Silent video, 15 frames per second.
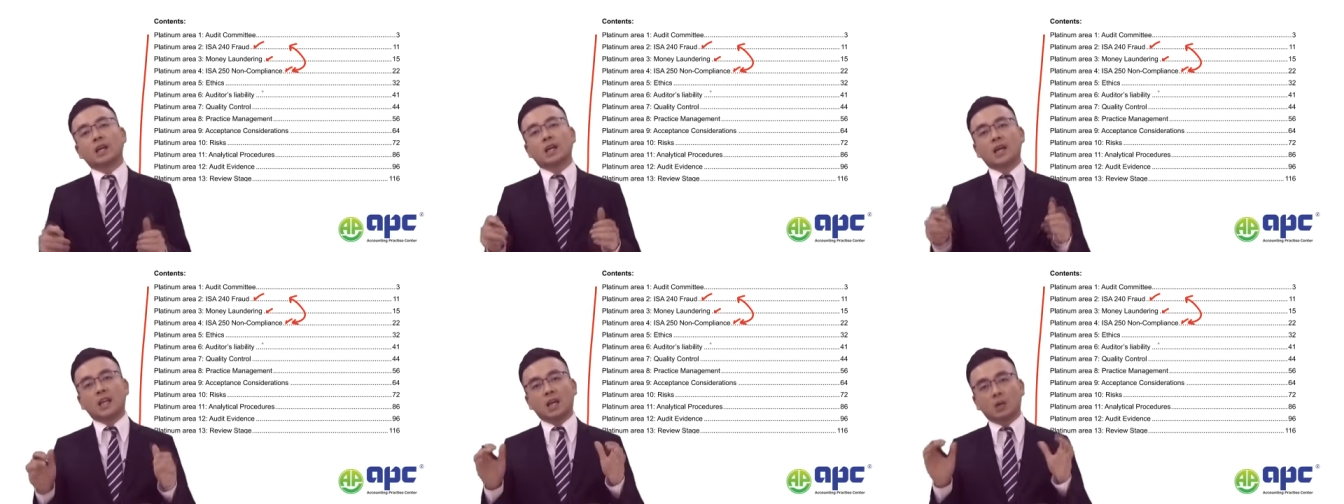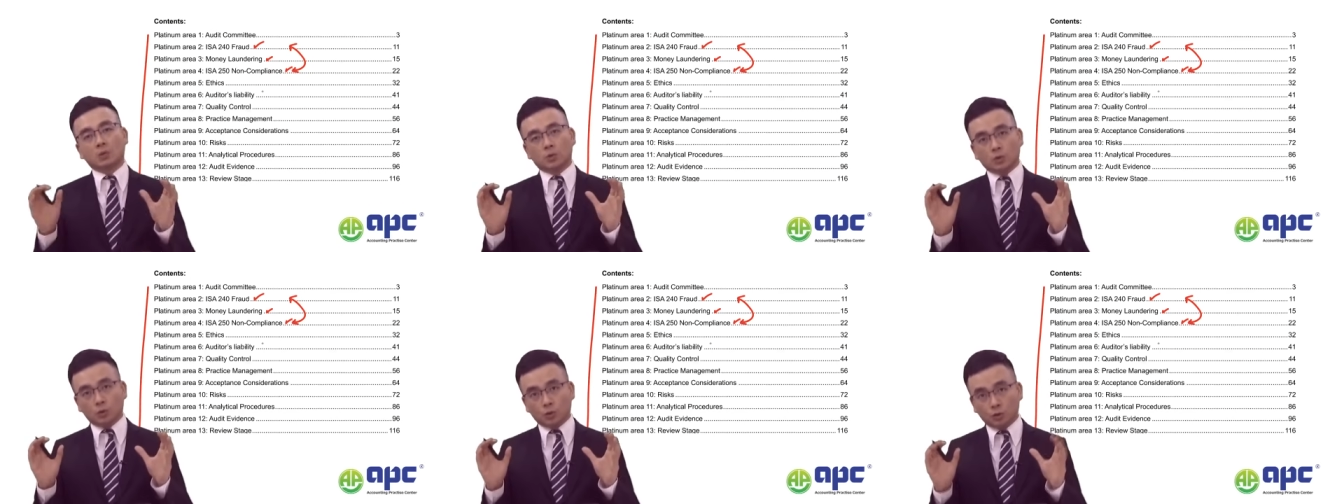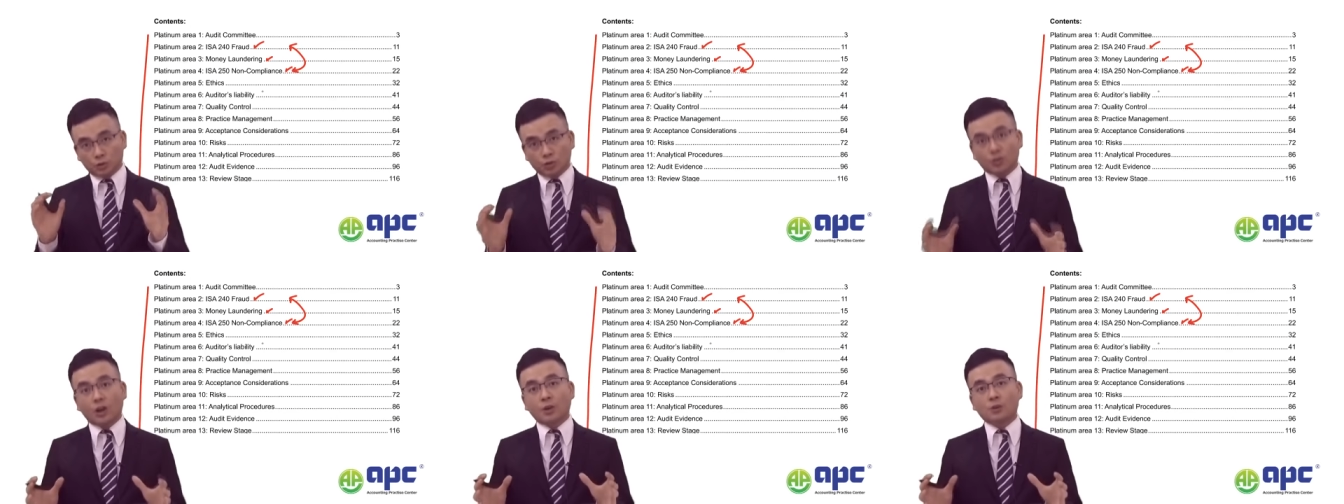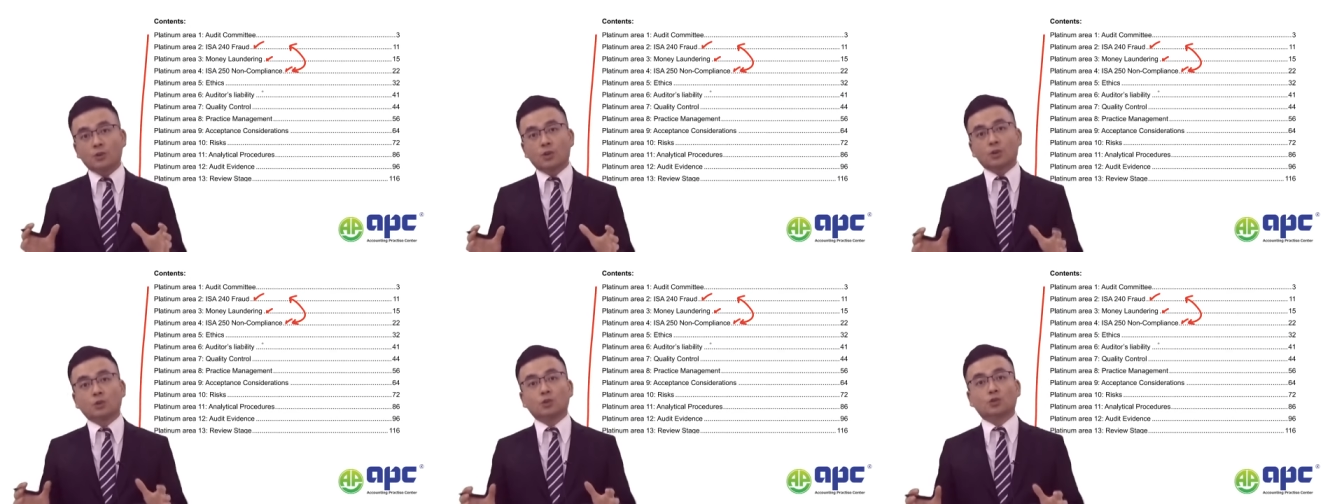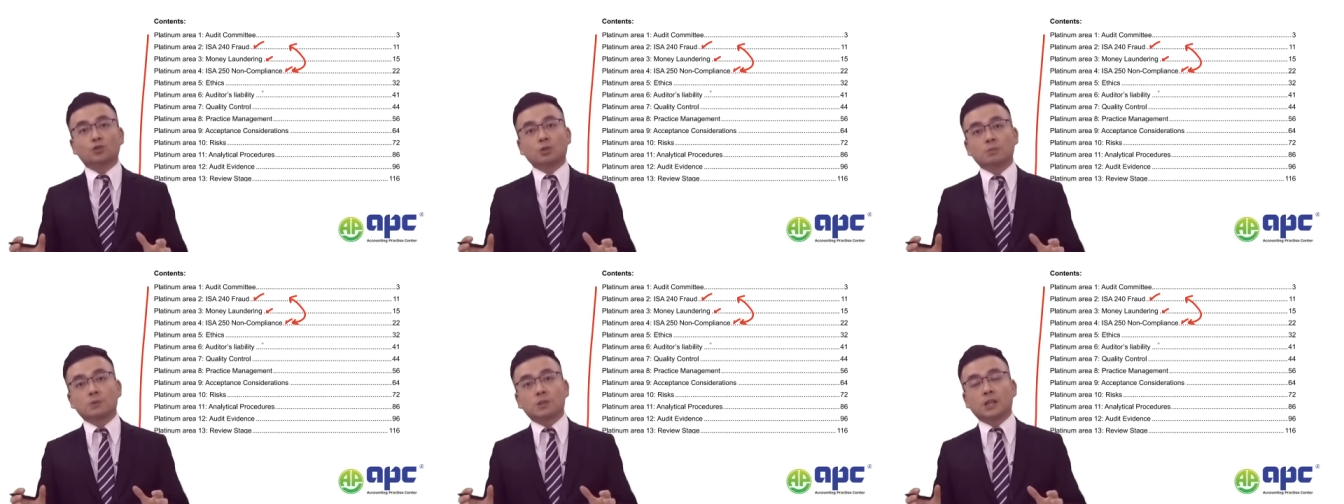and I will show you the
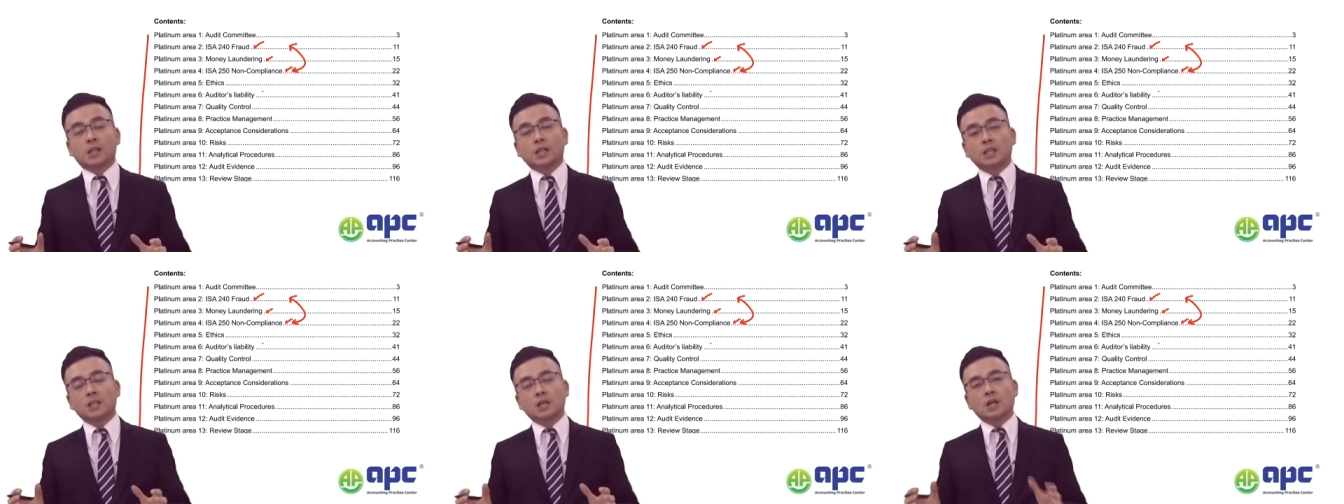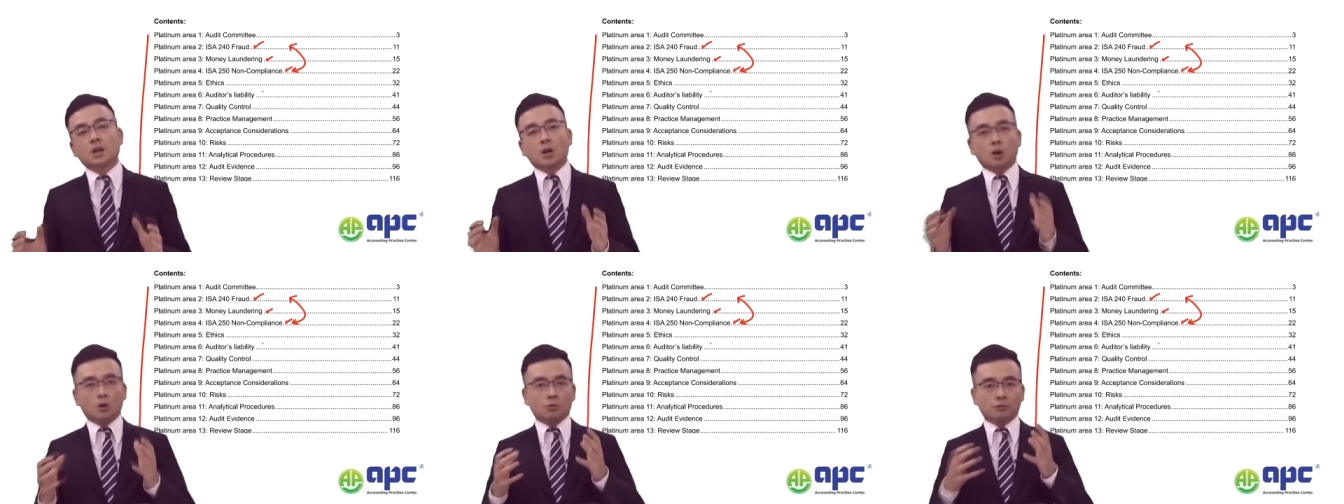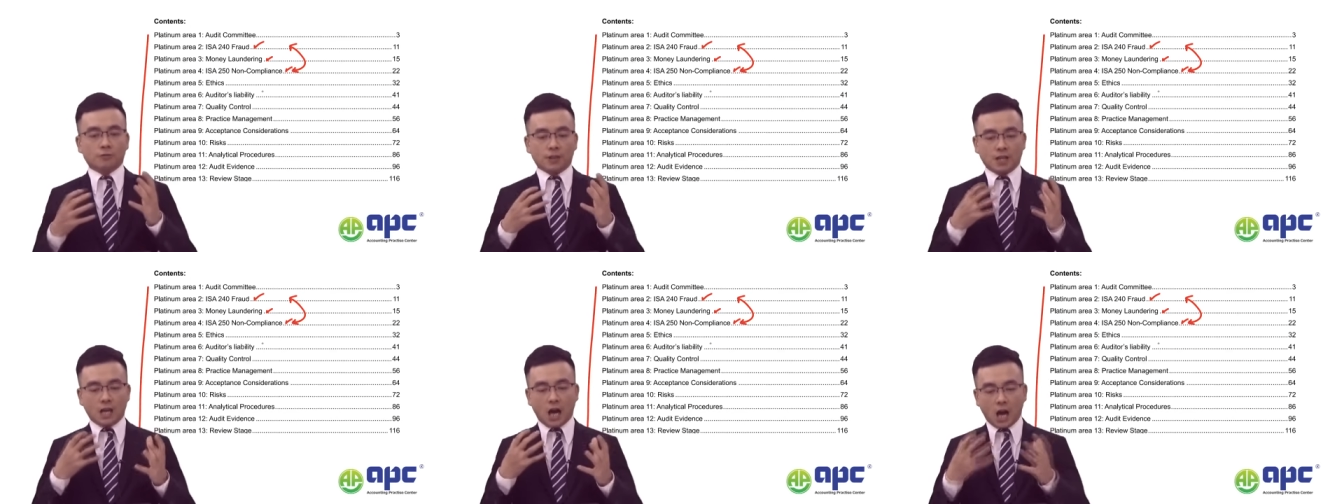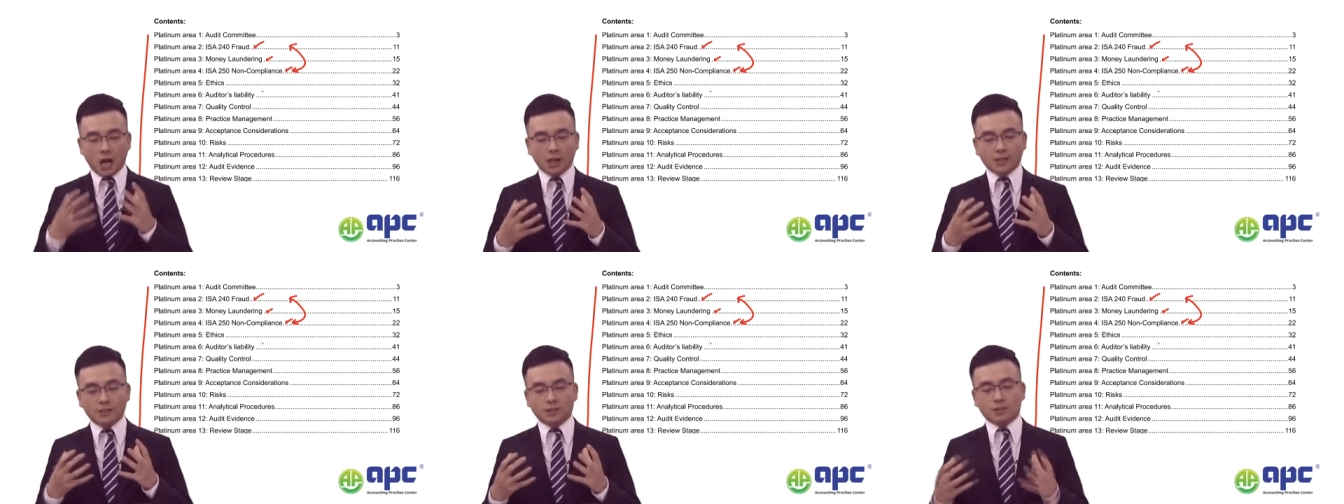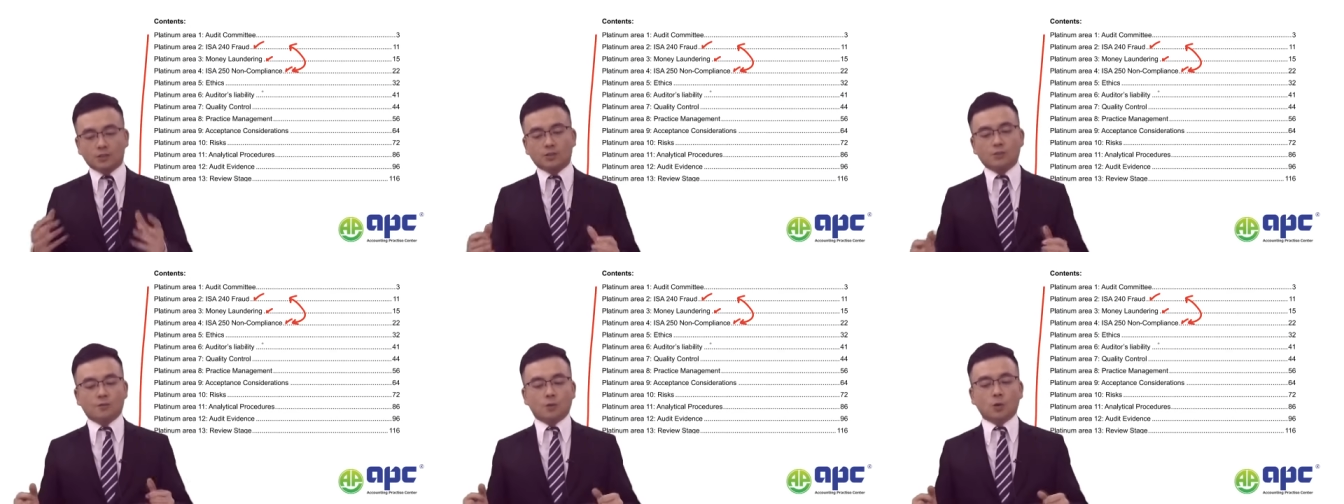summary of the ISO
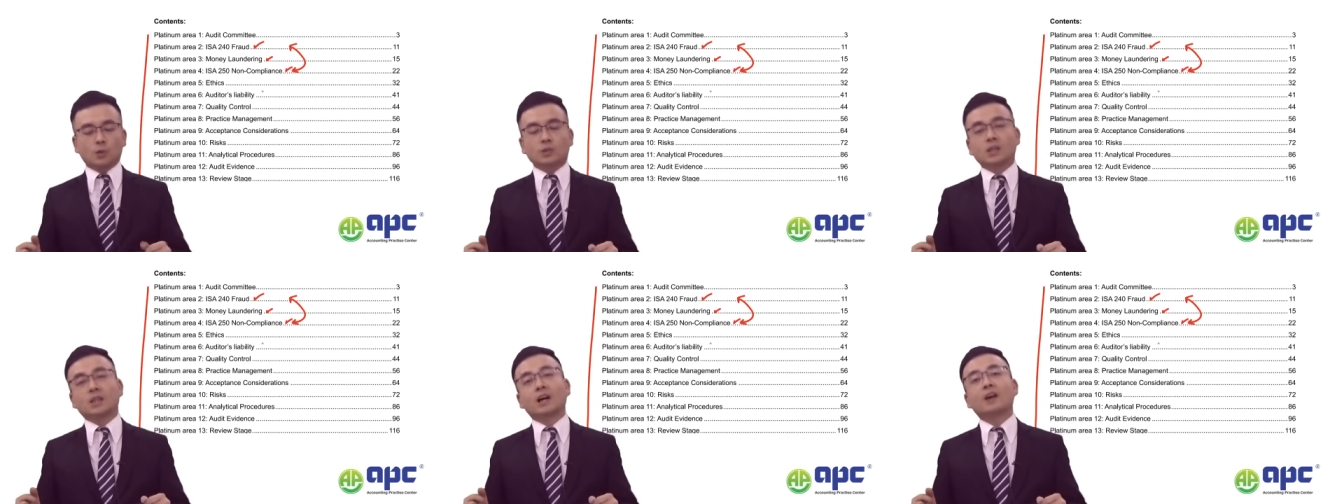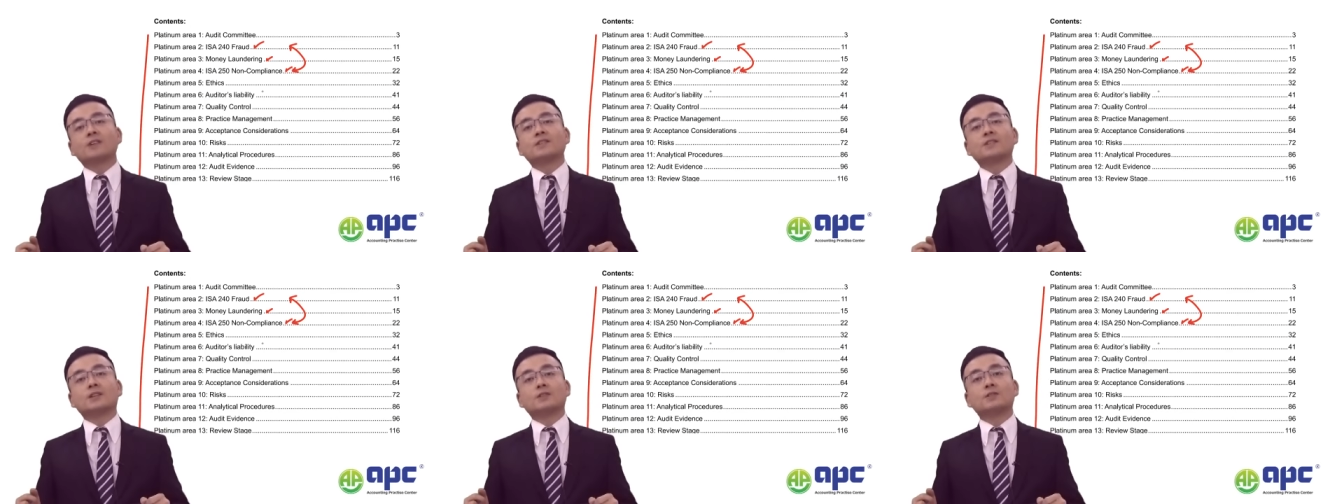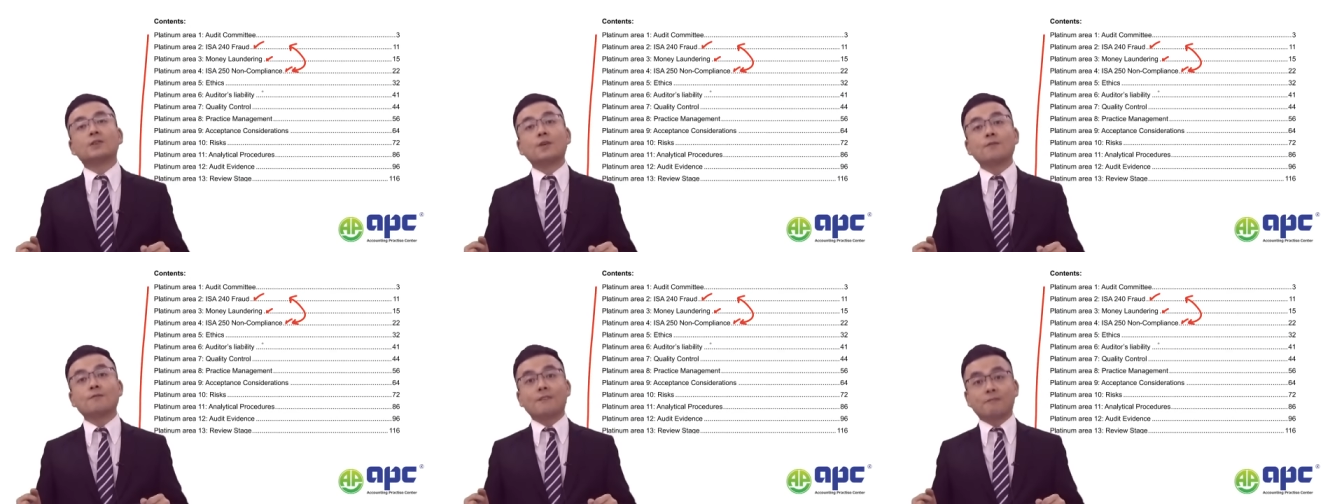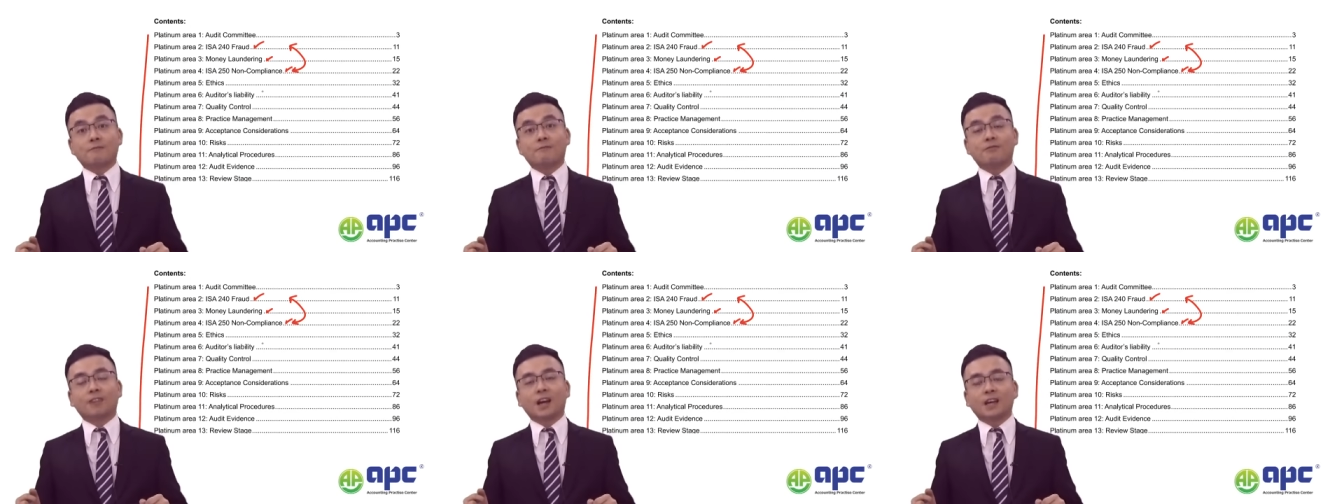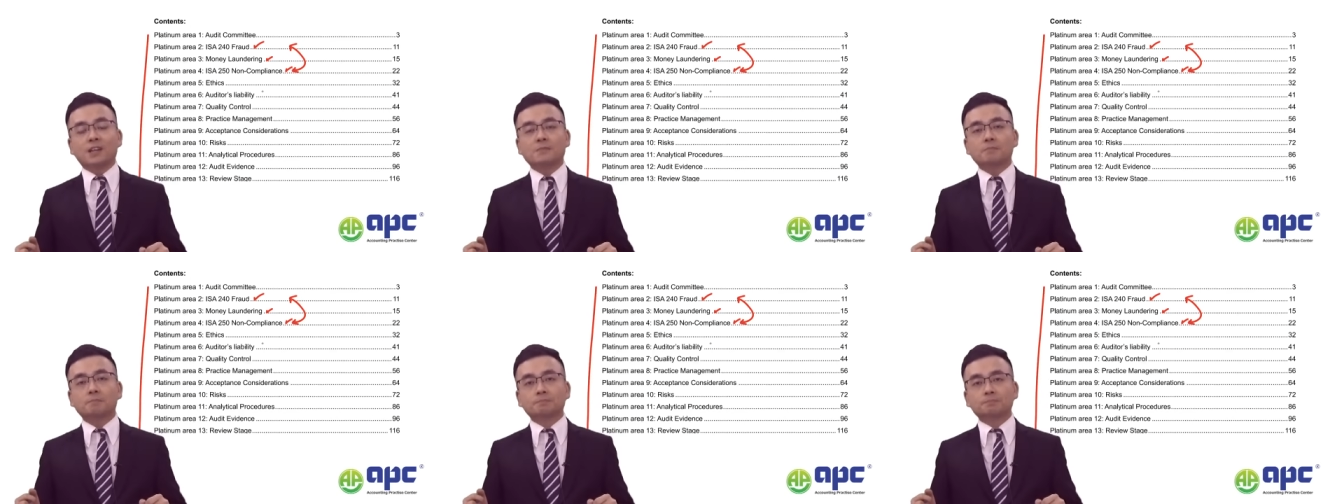240 and ISO 250